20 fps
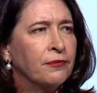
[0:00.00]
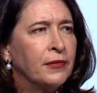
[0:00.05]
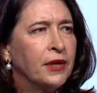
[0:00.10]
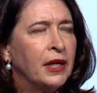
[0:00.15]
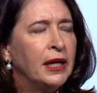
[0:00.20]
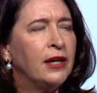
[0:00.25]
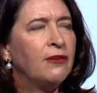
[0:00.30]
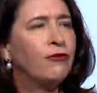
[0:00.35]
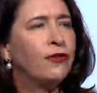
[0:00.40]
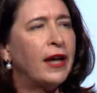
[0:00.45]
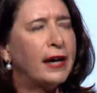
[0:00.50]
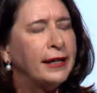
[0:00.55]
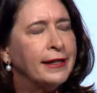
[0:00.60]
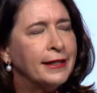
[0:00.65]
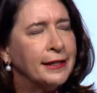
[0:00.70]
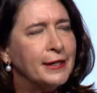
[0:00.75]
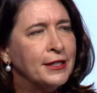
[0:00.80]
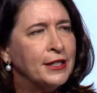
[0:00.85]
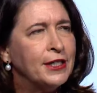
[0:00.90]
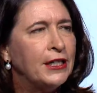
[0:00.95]
if they
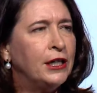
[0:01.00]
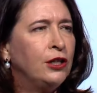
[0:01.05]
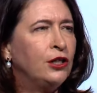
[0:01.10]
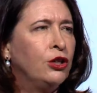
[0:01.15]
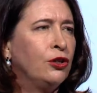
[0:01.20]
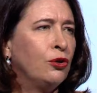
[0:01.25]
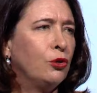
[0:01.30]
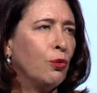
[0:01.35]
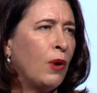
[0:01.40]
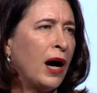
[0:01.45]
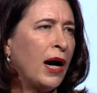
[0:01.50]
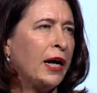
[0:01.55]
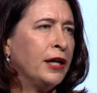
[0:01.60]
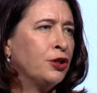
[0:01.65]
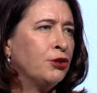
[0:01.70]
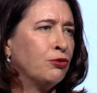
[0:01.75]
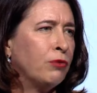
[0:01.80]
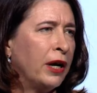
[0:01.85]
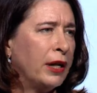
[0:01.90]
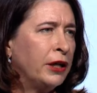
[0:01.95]
continue to
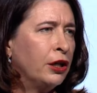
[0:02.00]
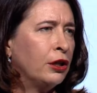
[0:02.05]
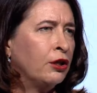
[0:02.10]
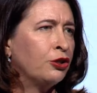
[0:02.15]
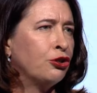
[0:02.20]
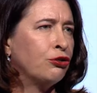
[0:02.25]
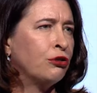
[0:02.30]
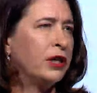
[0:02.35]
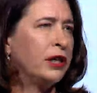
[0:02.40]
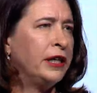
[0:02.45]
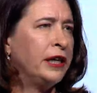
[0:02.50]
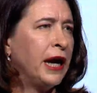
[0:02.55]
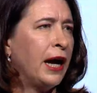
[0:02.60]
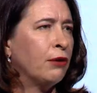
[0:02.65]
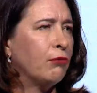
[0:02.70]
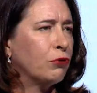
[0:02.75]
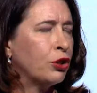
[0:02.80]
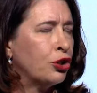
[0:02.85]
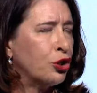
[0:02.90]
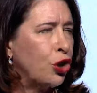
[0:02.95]
wage regulatory
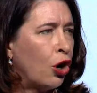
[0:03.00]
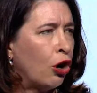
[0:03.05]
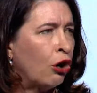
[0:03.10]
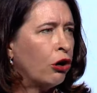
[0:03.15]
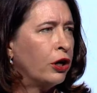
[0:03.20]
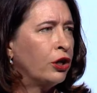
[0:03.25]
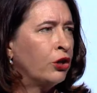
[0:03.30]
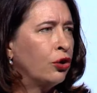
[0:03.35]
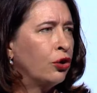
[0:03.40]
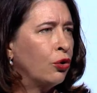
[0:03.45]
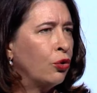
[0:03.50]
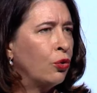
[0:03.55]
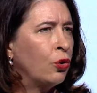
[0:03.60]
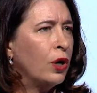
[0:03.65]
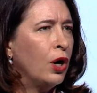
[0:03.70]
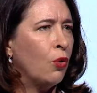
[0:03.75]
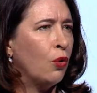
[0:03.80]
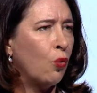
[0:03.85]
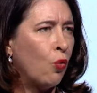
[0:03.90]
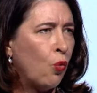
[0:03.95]
and rhetorical
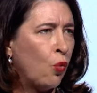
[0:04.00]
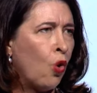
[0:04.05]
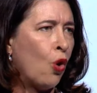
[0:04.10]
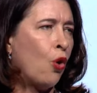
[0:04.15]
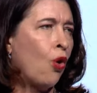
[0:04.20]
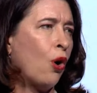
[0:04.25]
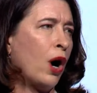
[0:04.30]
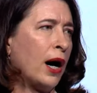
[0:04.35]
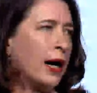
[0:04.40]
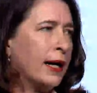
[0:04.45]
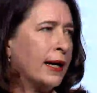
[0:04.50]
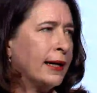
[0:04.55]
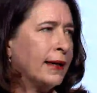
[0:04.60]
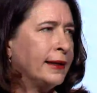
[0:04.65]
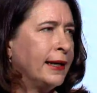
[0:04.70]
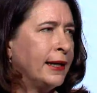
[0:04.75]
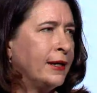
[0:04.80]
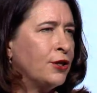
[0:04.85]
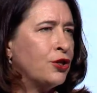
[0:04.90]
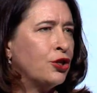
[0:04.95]
war
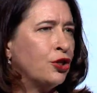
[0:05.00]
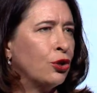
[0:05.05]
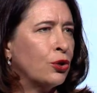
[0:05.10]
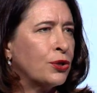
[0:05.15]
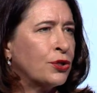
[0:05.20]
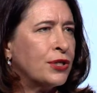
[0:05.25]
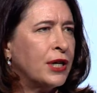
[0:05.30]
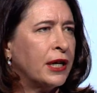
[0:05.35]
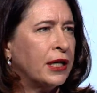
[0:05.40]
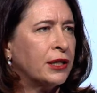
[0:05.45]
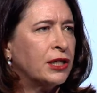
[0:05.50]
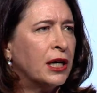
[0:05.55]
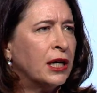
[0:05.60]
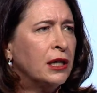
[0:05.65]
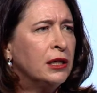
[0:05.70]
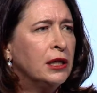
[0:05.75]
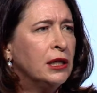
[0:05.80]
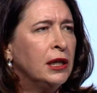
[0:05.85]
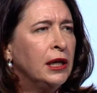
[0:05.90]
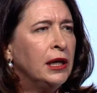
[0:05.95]
against your sector,
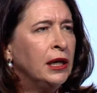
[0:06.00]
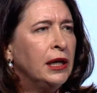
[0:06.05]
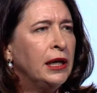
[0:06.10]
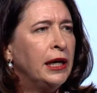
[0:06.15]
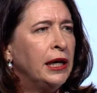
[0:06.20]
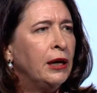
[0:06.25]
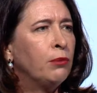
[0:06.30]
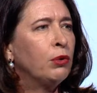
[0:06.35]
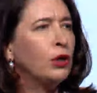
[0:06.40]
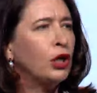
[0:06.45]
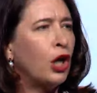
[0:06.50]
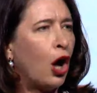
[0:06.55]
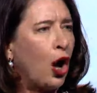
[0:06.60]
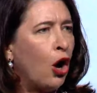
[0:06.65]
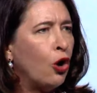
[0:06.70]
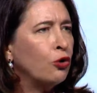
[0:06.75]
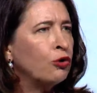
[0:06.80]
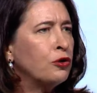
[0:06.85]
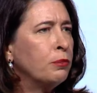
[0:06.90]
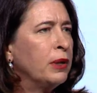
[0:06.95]
it will
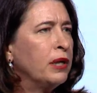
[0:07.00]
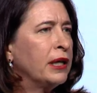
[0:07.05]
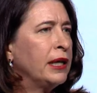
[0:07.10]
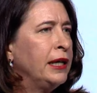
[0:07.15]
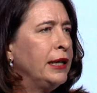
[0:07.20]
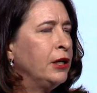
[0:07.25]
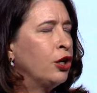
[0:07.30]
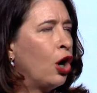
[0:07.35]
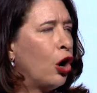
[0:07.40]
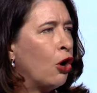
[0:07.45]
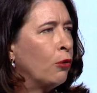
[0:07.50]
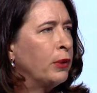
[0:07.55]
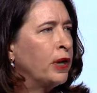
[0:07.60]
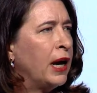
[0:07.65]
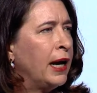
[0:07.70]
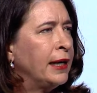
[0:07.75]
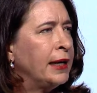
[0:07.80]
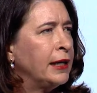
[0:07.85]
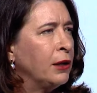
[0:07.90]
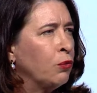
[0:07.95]
ultimately
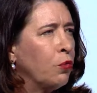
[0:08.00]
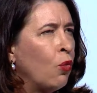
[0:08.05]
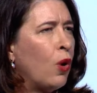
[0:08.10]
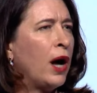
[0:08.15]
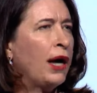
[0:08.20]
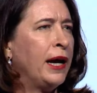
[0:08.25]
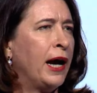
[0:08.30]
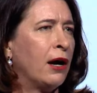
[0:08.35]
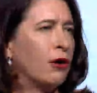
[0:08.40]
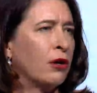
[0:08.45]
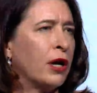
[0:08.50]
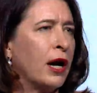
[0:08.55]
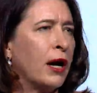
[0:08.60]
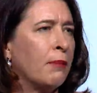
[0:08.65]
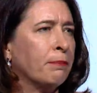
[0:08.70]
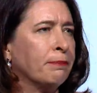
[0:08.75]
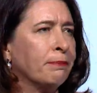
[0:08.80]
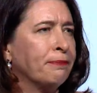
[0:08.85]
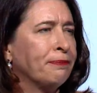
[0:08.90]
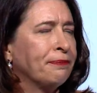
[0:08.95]
culminate in one
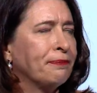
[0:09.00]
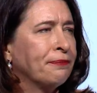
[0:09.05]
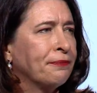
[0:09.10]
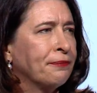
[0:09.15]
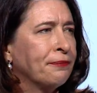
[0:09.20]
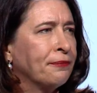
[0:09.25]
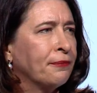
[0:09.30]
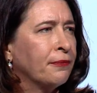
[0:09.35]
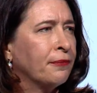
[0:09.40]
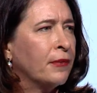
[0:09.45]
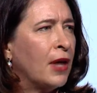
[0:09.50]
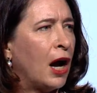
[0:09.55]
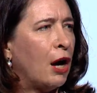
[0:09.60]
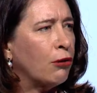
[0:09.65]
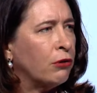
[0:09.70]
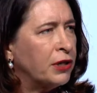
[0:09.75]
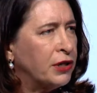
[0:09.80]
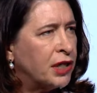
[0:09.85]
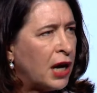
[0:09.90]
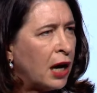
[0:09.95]
outcome a
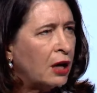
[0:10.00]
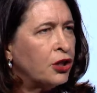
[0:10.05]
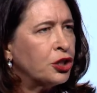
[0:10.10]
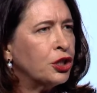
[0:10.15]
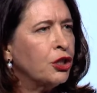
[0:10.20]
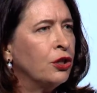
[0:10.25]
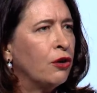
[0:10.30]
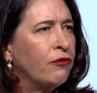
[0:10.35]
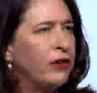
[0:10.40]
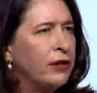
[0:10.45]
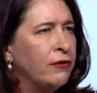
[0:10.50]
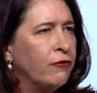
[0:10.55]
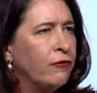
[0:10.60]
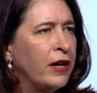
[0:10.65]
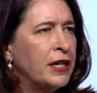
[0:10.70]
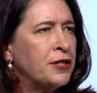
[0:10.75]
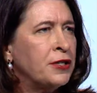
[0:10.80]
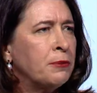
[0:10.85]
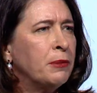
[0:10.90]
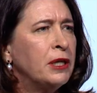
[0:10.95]
reduction of
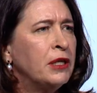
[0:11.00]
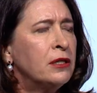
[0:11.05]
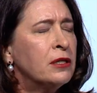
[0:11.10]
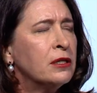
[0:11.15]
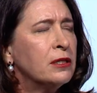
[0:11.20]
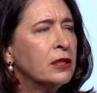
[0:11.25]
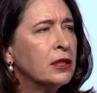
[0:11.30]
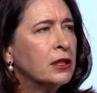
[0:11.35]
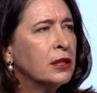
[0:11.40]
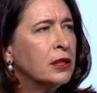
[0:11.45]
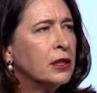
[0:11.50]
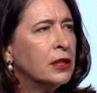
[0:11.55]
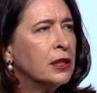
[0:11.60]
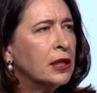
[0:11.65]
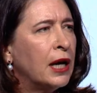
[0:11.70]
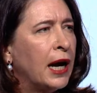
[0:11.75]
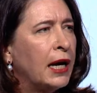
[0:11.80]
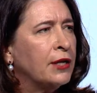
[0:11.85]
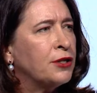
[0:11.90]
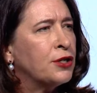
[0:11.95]
investment
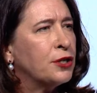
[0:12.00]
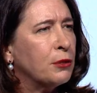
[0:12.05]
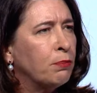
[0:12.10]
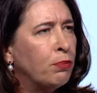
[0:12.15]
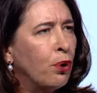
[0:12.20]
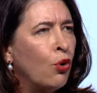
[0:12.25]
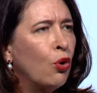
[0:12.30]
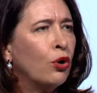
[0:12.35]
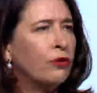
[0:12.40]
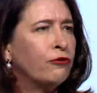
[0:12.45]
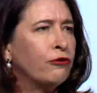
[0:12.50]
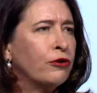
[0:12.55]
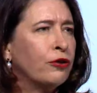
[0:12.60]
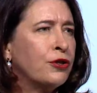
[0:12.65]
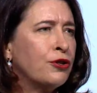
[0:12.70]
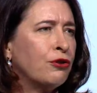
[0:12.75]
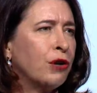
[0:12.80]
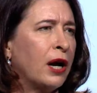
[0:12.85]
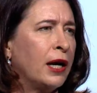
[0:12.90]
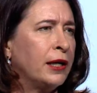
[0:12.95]
and support for
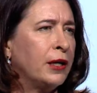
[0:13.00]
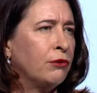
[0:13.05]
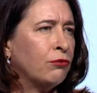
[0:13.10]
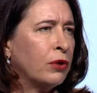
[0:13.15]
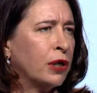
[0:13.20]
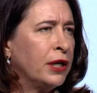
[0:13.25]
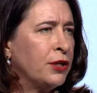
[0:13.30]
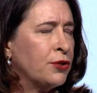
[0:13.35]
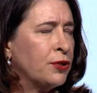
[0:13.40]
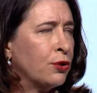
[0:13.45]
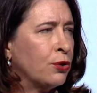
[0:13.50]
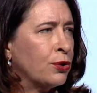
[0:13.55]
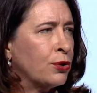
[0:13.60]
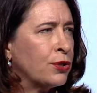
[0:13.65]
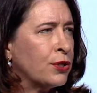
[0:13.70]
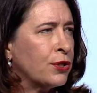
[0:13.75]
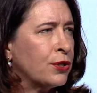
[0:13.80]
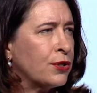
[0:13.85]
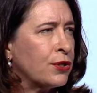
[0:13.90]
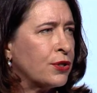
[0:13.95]
Australian
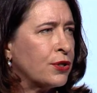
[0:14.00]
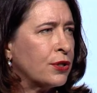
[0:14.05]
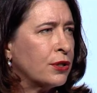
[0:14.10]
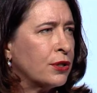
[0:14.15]
resources.